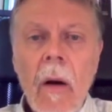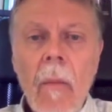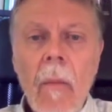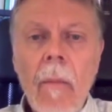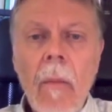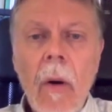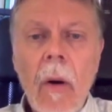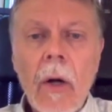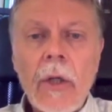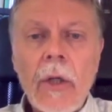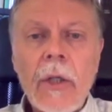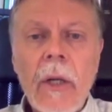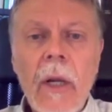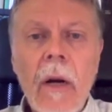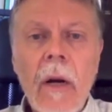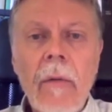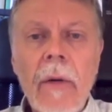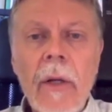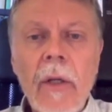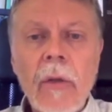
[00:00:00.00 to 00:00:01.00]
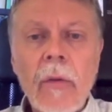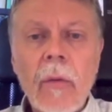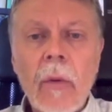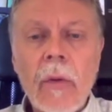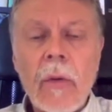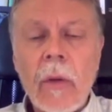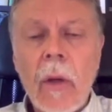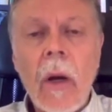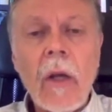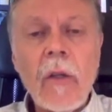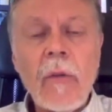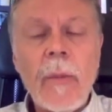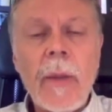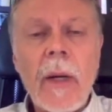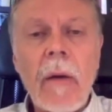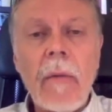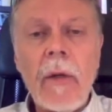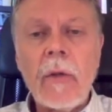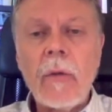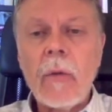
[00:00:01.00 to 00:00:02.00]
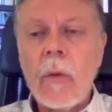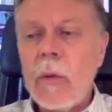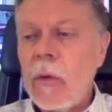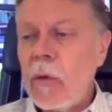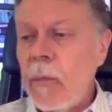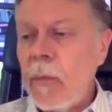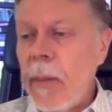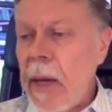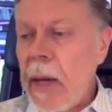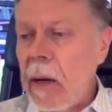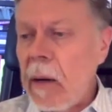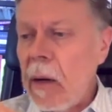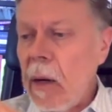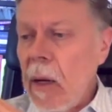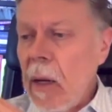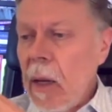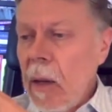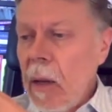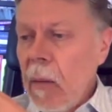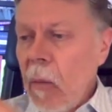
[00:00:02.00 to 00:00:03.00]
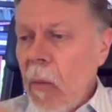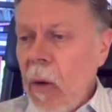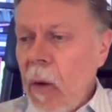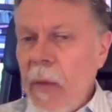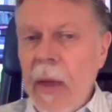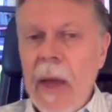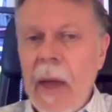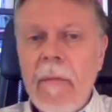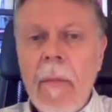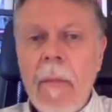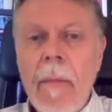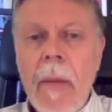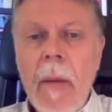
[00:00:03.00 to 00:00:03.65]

marshal our resources, husband our resources better where they have